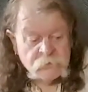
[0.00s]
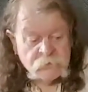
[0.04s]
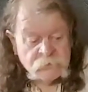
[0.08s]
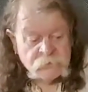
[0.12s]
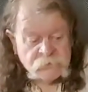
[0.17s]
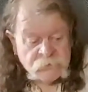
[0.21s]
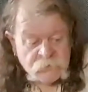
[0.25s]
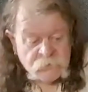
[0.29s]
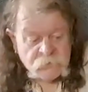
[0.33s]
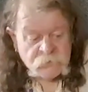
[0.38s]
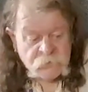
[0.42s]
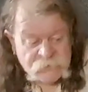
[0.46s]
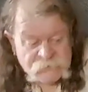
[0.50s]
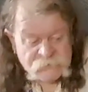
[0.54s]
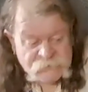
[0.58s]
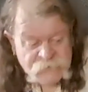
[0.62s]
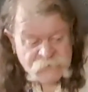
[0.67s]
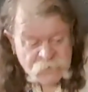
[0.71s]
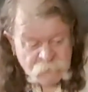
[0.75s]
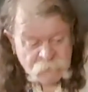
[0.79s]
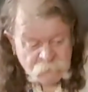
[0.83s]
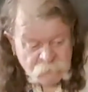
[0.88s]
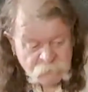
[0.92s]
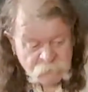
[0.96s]
So that's
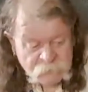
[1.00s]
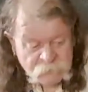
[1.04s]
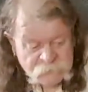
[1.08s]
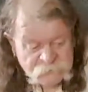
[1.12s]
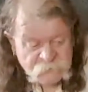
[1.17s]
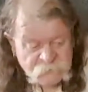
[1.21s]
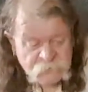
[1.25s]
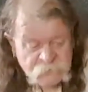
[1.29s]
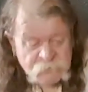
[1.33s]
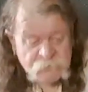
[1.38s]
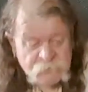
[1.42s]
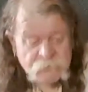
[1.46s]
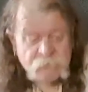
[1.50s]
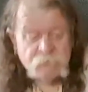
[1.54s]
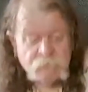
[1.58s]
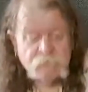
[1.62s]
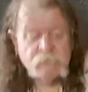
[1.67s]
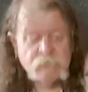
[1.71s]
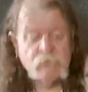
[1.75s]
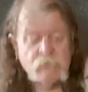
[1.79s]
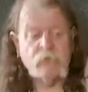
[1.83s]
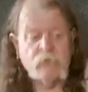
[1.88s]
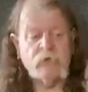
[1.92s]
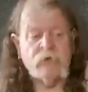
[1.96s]
amber, it's very
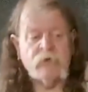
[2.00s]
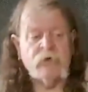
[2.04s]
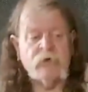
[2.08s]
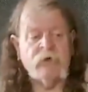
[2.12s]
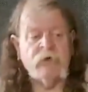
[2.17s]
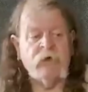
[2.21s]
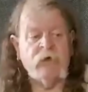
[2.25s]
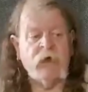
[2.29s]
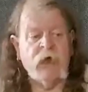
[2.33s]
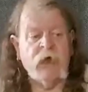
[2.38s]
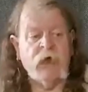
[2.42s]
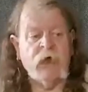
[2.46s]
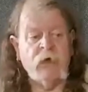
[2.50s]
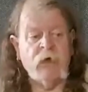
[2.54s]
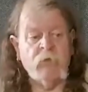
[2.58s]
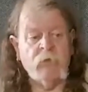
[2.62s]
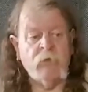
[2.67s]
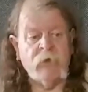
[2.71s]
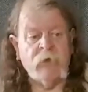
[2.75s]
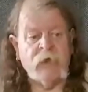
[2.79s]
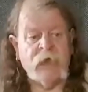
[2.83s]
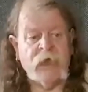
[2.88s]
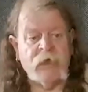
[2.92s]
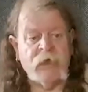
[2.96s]
important. Uh,
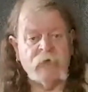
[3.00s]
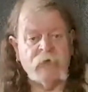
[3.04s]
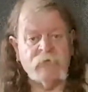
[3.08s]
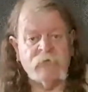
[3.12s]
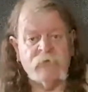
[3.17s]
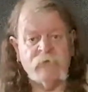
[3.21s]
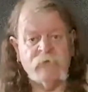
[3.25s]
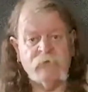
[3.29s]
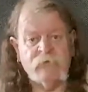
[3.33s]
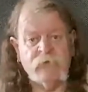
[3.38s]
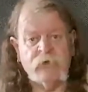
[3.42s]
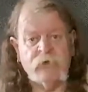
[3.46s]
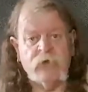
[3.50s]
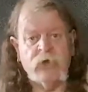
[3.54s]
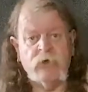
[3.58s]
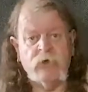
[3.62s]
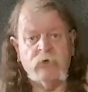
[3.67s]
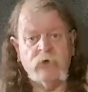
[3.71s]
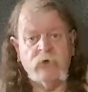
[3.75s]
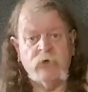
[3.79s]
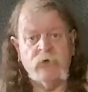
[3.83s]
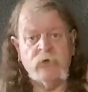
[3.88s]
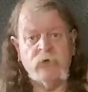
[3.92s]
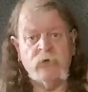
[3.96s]
we have, if you go
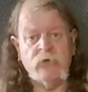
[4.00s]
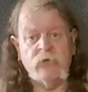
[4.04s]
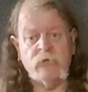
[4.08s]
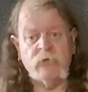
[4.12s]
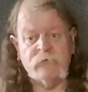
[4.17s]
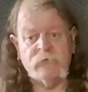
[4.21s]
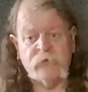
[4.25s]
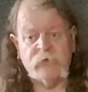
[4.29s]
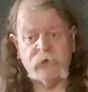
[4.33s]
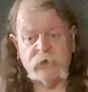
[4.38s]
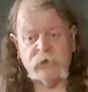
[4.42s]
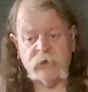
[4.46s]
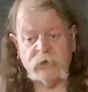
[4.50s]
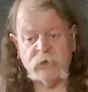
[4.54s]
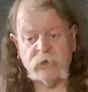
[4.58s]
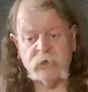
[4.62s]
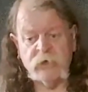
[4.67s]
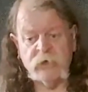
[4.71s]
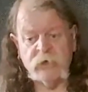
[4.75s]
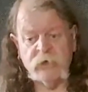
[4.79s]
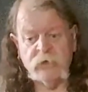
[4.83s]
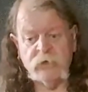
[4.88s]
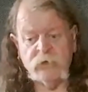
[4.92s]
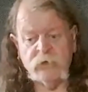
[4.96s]
to Jorvik,
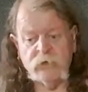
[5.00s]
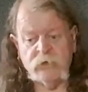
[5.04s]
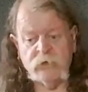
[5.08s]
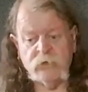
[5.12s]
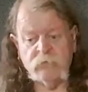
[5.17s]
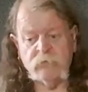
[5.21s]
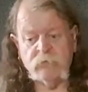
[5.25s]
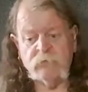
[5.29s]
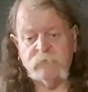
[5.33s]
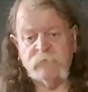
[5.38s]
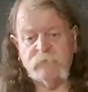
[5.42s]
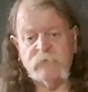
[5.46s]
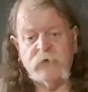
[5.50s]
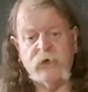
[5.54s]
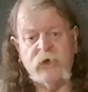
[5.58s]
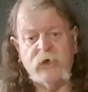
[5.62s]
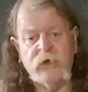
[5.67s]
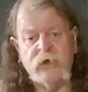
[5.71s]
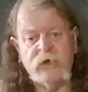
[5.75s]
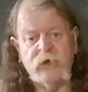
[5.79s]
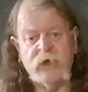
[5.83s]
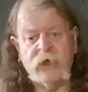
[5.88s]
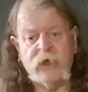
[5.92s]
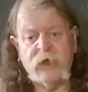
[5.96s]
you'll
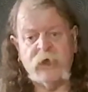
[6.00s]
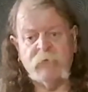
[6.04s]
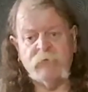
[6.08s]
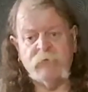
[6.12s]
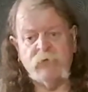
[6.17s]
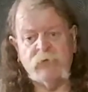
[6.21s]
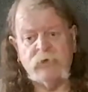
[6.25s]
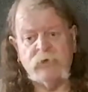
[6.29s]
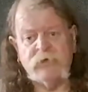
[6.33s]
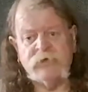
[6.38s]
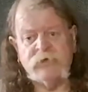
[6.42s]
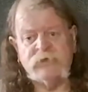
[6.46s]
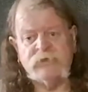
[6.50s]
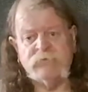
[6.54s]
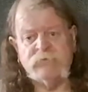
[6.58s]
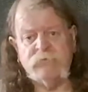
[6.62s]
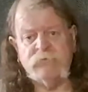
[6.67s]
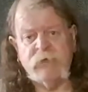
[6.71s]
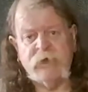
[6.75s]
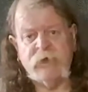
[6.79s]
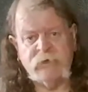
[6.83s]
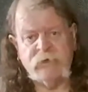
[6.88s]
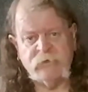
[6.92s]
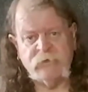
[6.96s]
find amulets
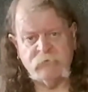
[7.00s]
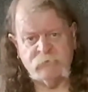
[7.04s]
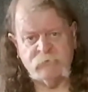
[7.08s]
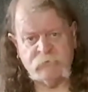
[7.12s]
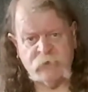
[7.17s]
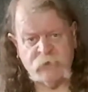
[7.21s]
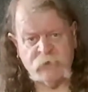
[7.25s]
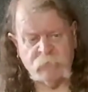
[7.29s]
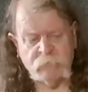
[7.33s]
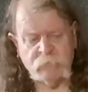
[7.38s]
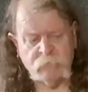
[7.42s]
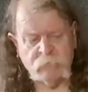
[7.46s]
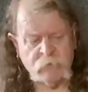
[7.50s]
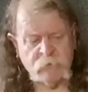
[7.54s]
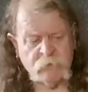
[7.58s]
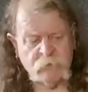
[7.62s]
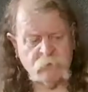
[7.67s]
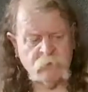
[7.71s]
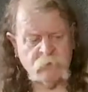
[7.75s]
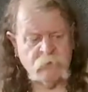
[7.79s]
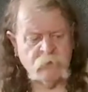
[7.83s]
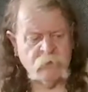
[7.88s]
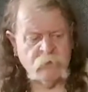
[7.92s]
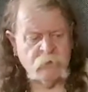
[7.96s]
made of amber
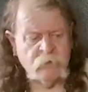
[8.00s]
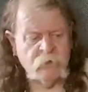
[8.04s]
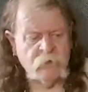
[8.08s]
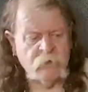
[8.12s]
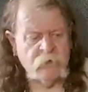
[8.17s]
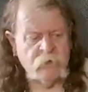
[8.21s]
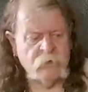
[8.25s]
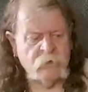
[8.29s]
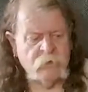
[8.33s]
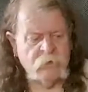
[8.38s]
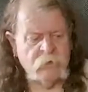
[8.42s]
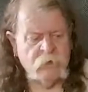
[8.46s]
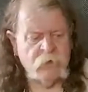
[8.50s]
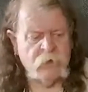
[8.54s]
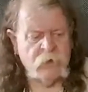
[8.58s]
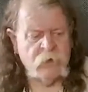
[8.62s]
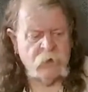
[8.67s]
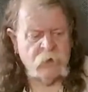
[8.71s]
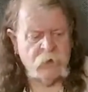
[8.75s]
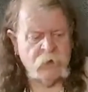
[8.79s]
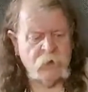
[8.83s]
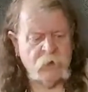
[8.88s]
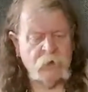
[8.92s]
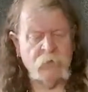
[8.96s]

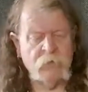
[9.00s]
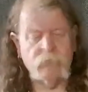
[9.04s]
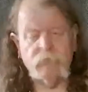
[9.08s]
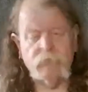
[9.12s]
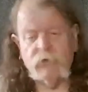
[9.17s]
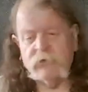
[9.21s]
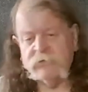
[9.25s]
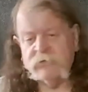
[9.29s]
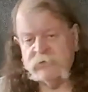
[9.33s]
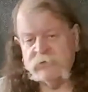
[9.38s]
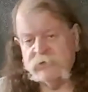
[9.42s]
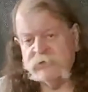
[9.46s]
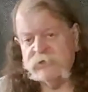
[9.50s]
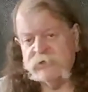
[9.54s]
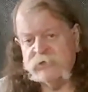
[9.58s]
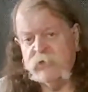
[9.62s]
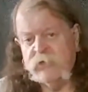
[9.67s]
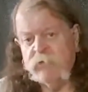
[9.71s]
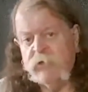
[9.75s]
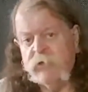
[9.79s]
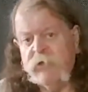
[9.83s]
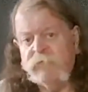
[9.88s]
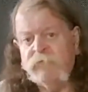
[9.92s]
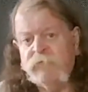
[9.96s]
uh, as I say,
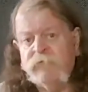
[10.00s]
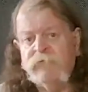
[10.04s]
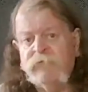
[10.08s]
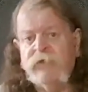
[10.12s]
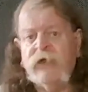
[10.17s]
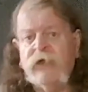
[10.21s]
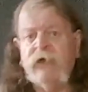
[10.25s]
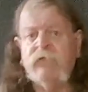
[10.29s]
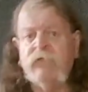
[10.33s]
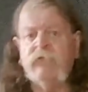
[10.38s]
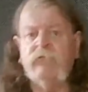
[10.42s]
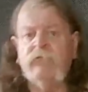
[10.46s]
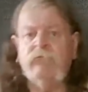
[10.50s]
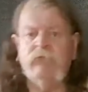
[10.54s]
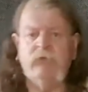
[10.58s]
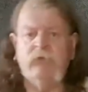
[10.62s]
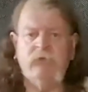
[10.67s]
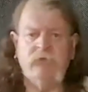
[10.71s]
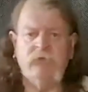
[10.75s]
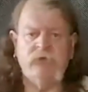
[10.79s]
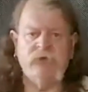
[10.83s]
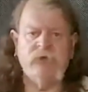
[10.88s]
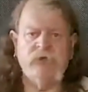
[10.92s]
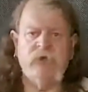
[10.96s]
we haven't found
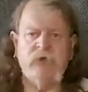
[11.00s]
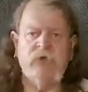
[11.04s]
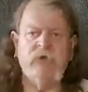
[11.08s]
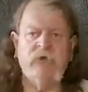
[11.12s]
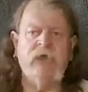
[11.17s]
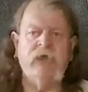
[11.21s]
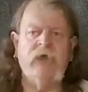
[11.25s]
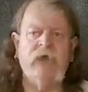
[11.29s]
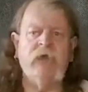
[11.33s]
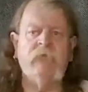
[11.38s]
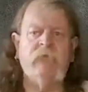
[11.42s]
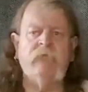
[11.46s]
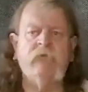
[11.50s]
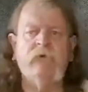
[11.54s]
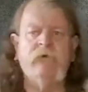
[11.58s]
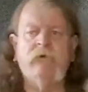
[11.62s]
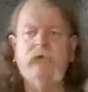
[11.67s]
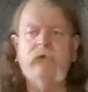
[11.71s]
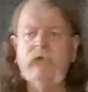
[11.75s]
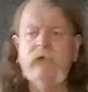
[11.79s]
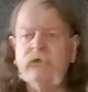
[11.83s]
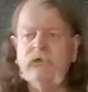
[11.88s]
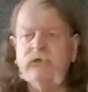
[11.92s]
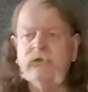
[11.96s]
Blue John yet, but
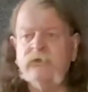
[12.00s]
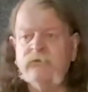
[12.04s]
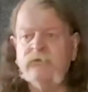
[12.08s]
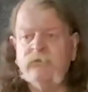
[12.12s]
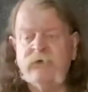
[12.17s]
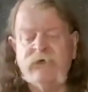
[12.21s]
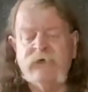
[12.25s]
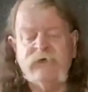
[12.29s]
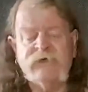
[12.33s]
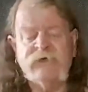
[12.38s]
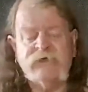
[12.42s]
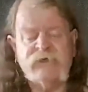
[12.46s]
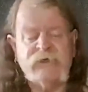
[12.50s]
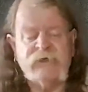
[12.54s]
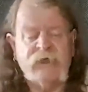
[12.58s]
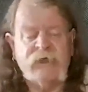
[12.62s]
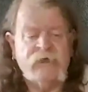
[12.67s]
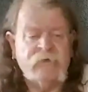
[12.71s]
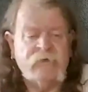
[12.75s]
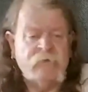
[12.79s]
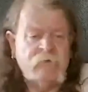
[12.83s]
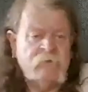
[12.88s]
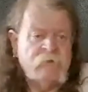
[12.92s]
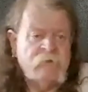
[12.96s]
it doesn't mean to
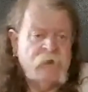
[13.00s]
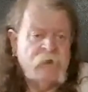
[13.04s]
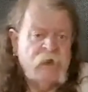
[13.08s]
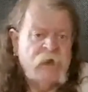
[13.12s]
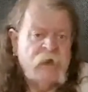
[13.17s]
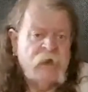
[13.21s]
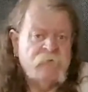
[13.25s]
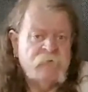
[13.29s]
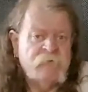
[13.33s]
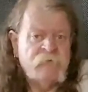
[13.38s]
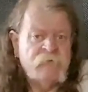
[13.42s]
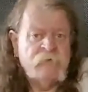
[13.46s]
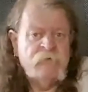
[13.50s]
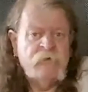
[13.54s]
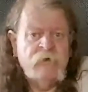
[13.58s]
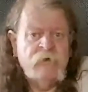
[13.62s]
say that they haven't